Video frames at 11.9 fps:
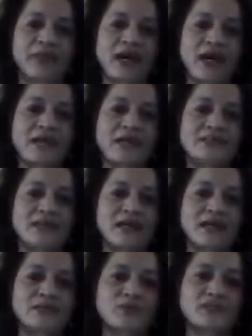Head
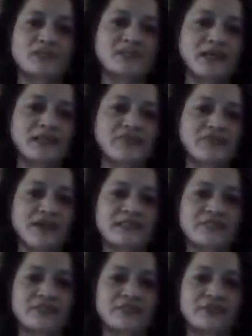Start was then
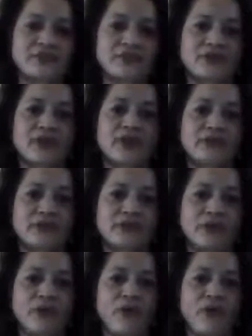transferred to
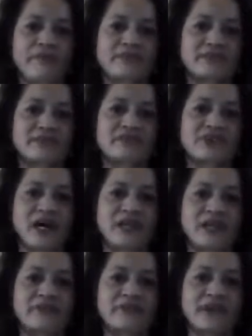the Office of Child
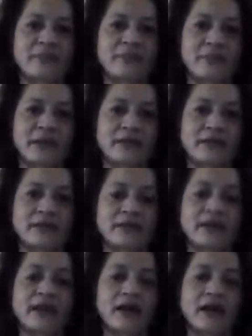Development
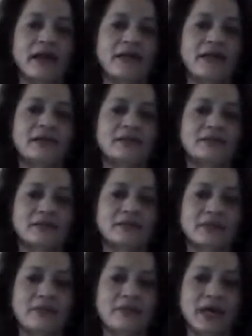in the
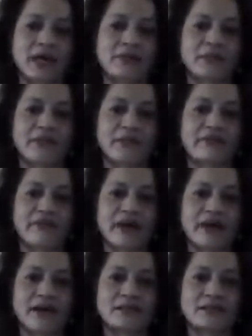Department of
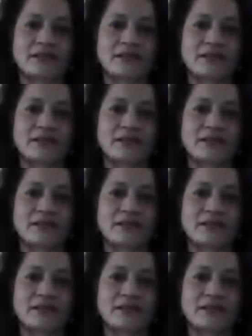Health,